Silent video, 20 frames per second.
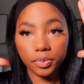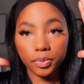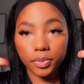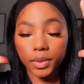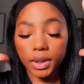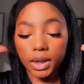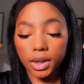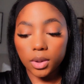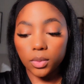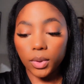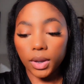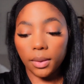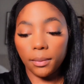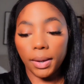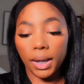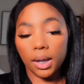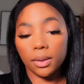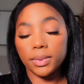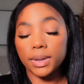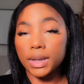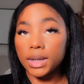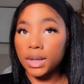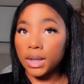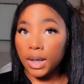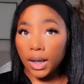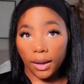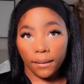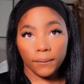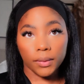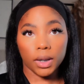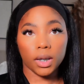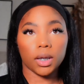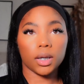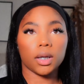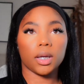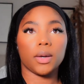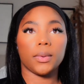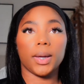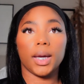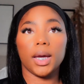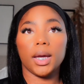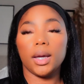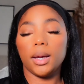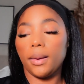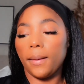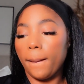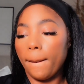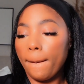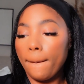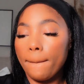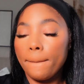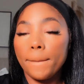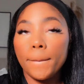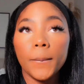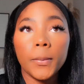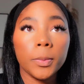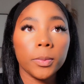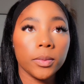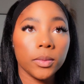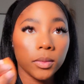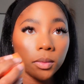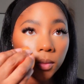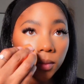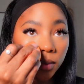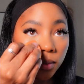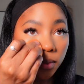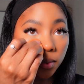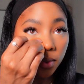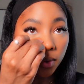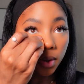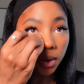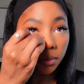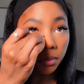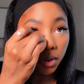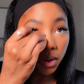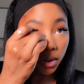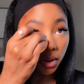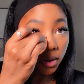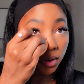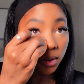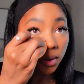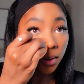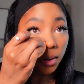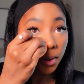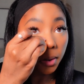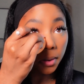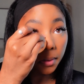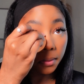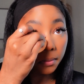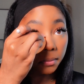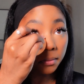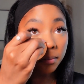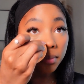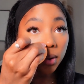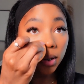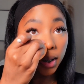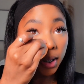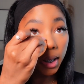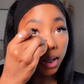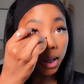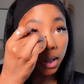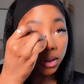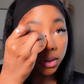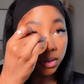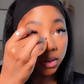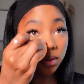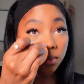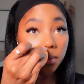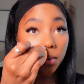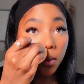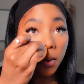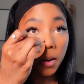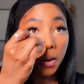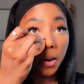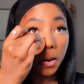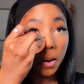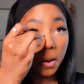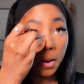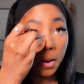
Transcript: this is what the makeup is giving, okay? Let me blend some more.